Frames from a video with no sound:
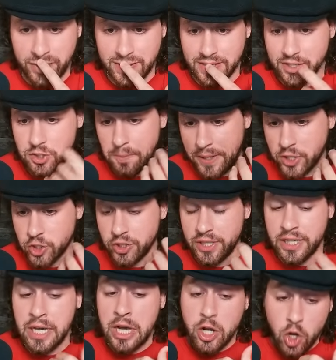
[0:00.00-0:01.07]
and especially
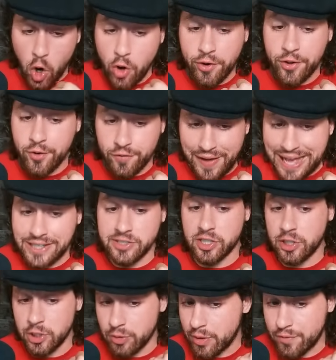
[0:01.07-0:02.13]

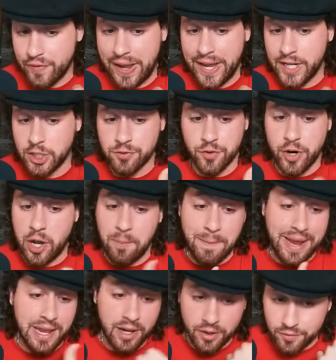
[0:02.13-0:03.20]
cardiovascular advantage for
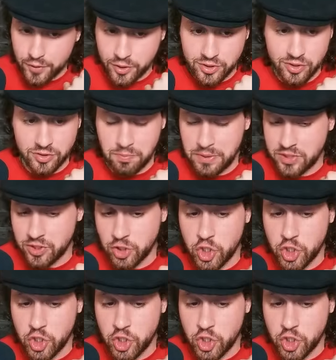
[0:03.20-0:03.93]
Almeida versus Mr.